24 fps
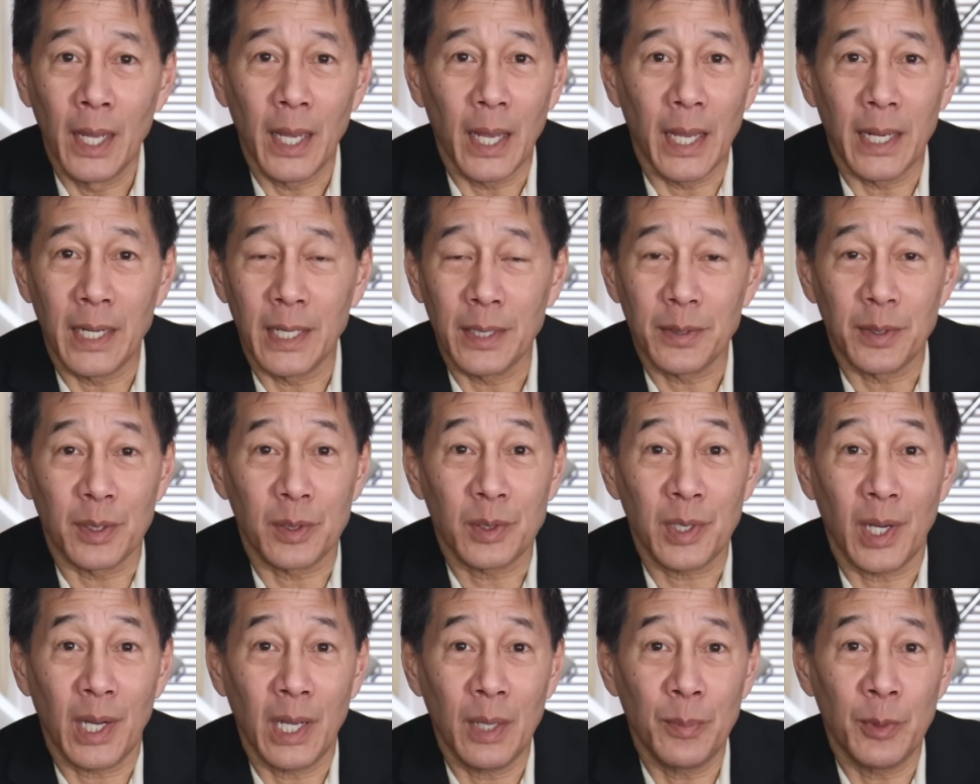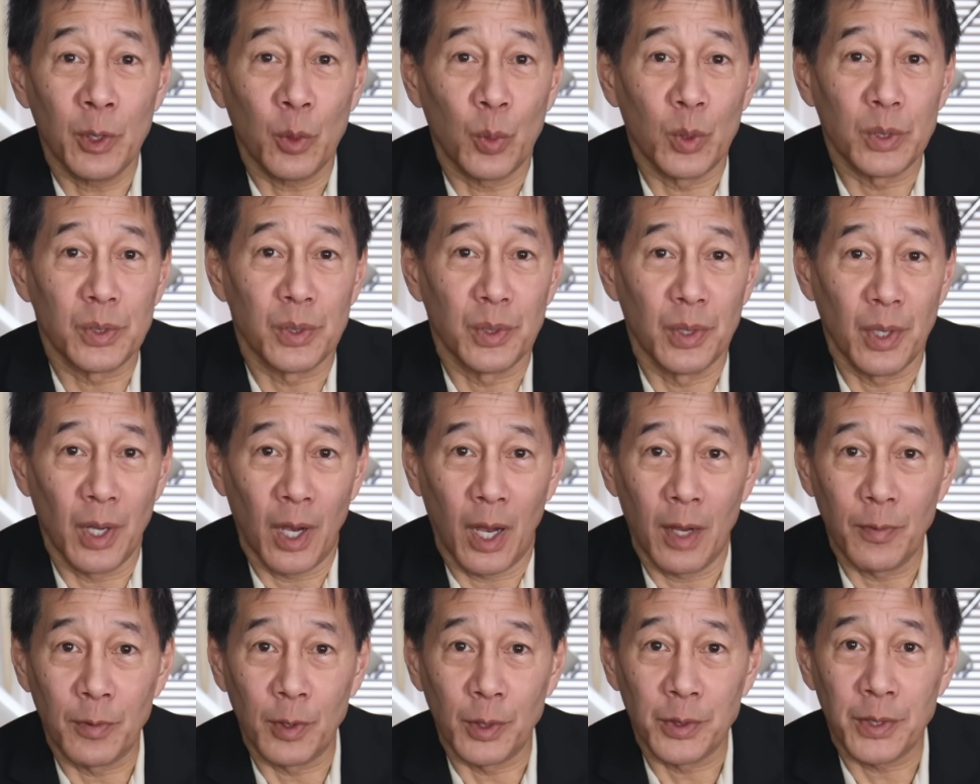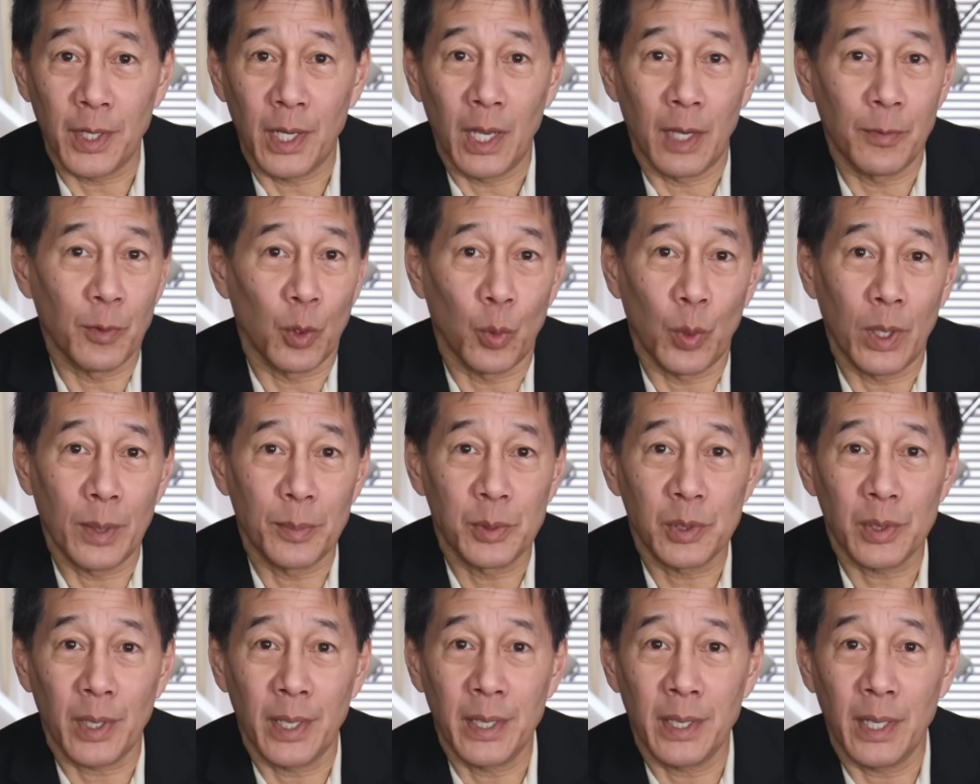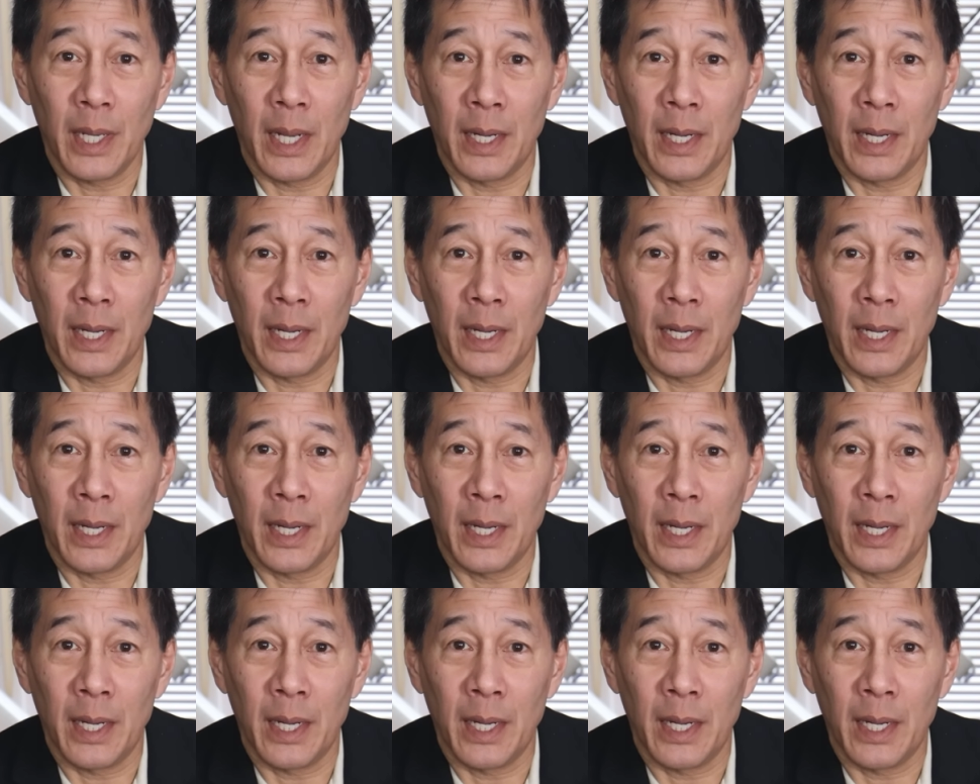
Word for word: And at the time, it was novel to have a website,